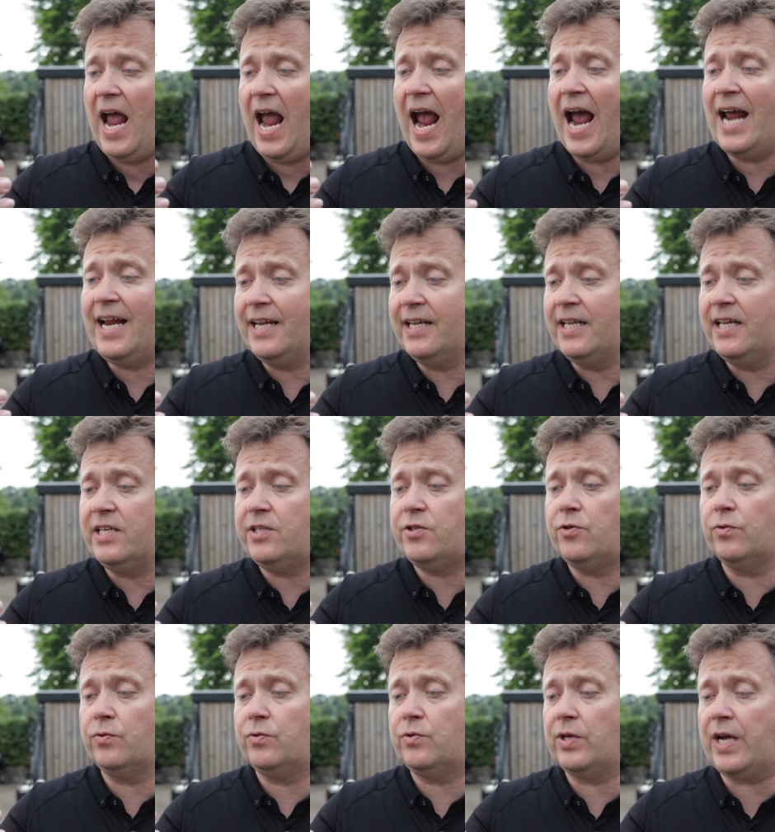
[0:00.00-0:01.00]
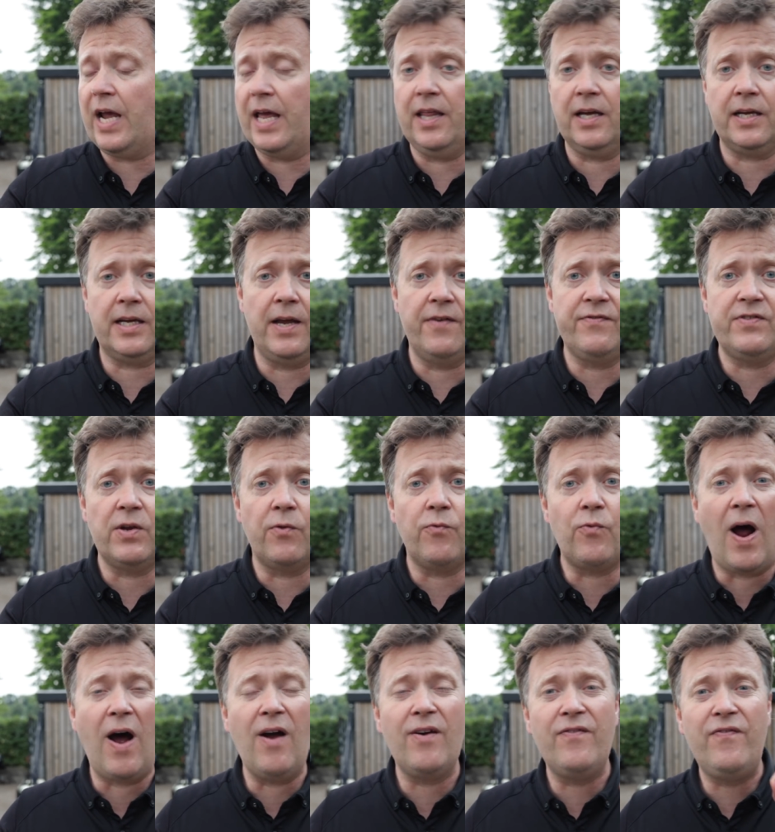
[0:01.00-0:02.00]
Adding these two together gives
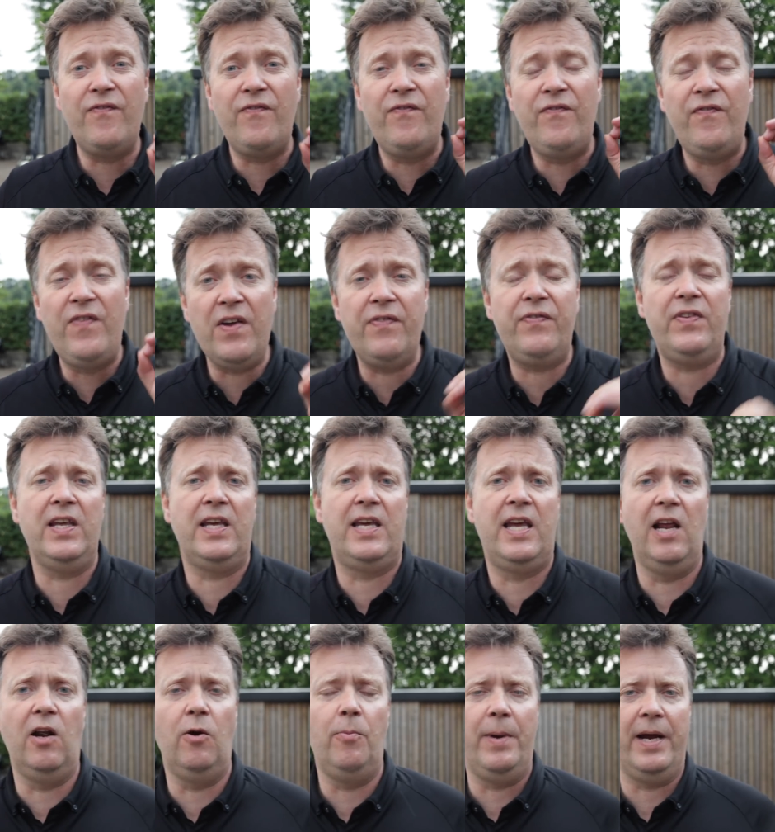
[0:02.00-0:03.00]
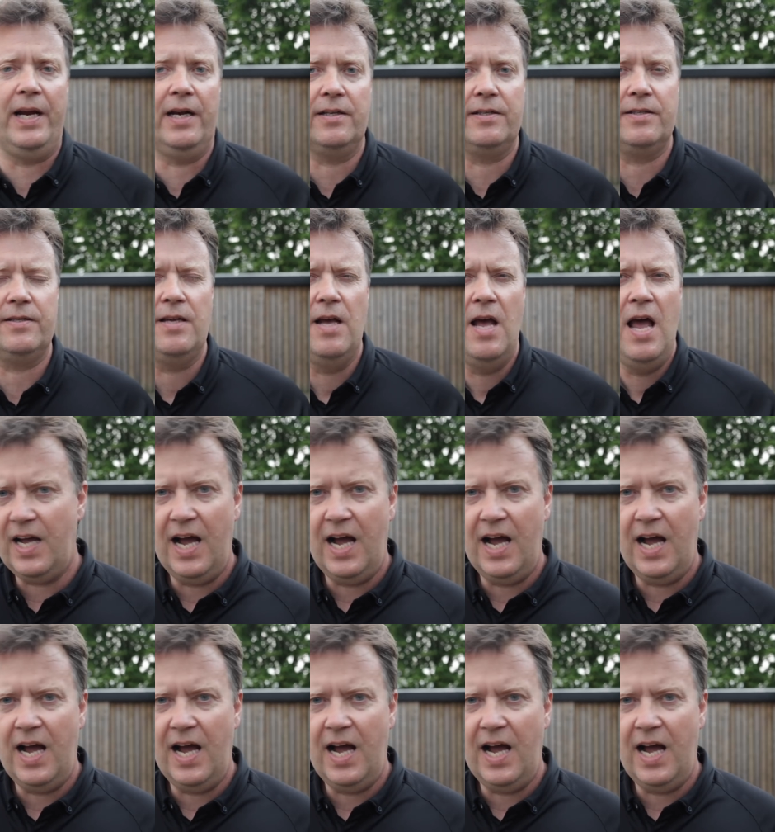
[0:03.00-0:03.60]
around 50 kilometers.